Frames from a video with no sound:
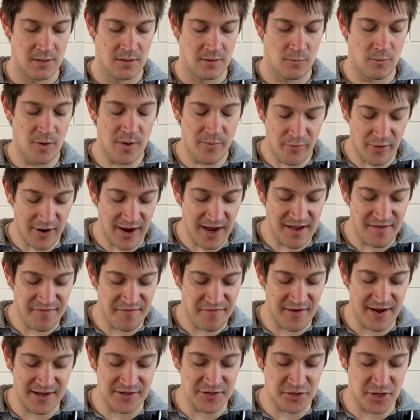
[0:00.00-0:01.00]
We pray
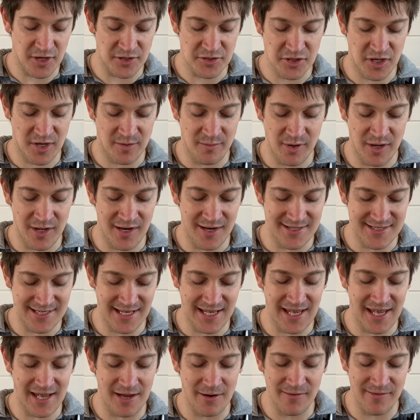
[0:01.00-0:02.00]
for our church community
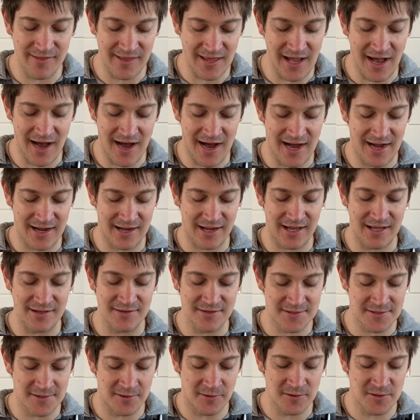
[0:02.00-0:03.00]
here at the Ark in
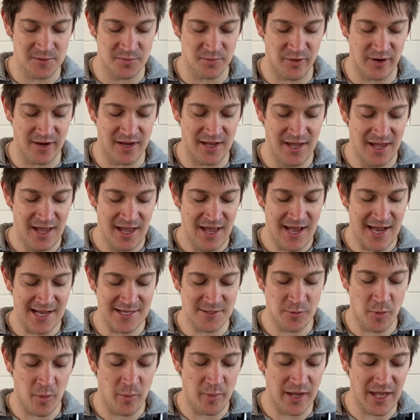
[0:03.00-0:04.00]
Salisbury
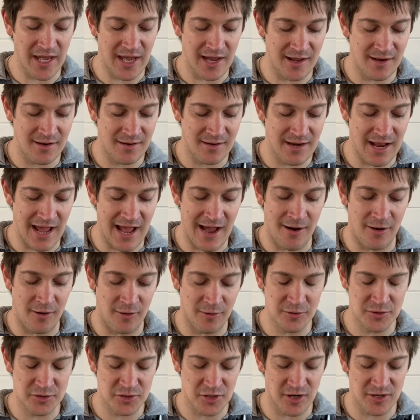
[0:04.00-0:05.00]
as we begin our
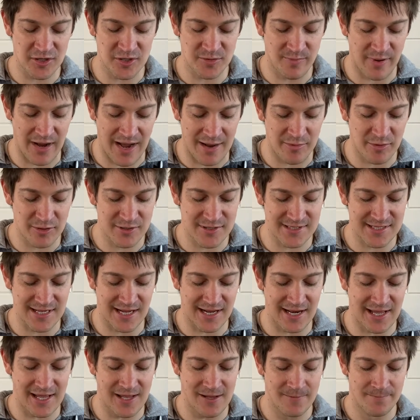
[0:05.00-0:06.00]
Old Church Bible
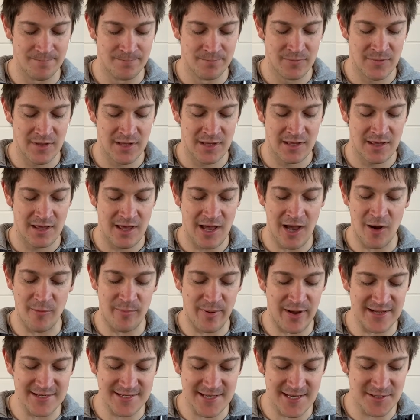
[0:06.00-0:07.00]
study. Help
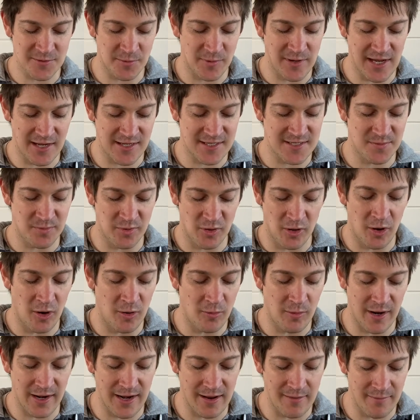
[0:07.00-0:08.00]
us as we explore
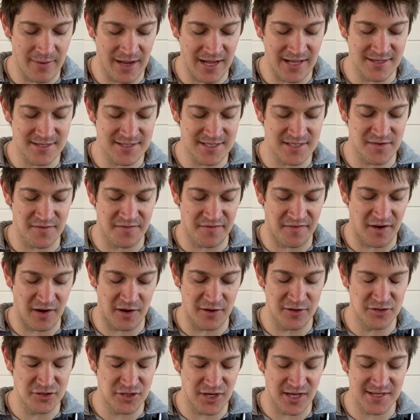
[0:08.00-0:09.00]
what it means to
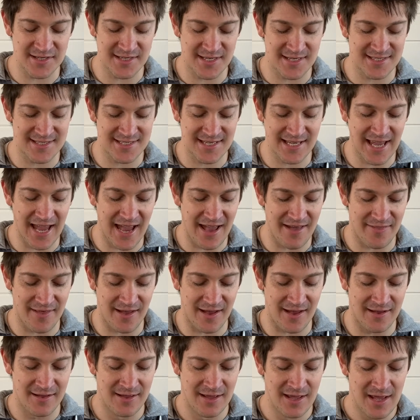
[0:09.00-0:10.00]
follow Jesus
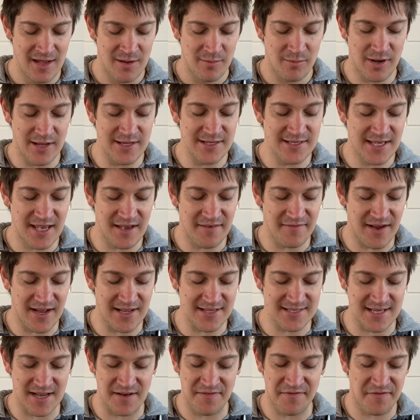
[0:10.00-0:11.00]
together. Please give
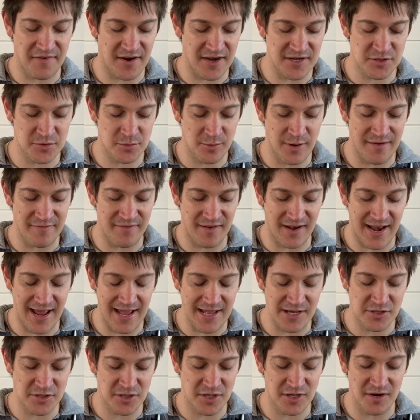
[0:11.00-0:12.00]
us a fresh
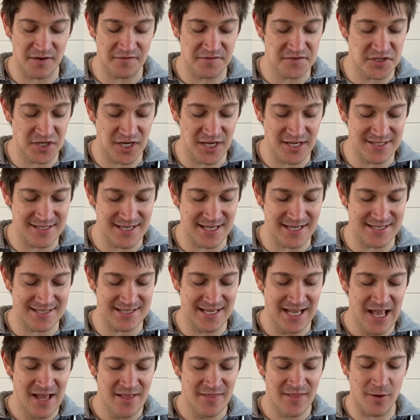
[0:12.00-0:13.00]
revelation of Jesus
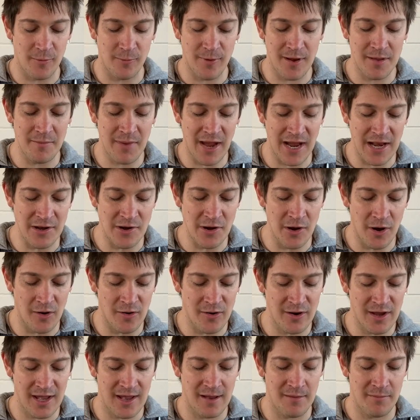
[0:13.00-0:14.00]
that we may know
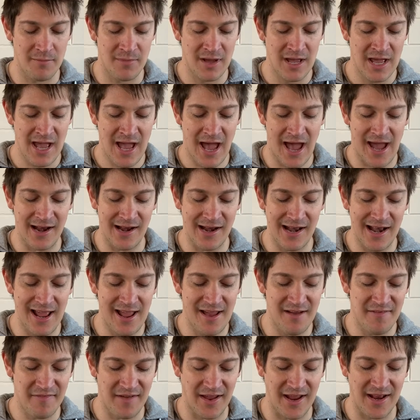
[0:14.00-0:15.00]
him and
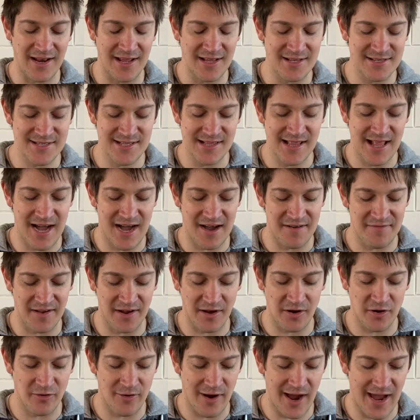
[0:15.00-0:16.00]
live in his love
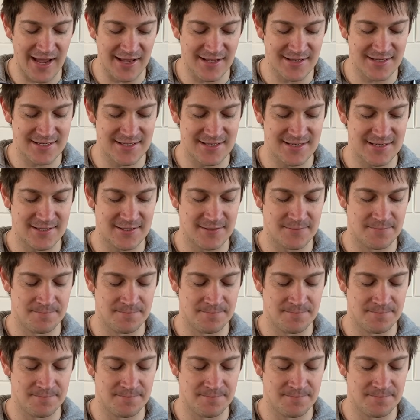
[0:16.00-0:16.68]
and grace.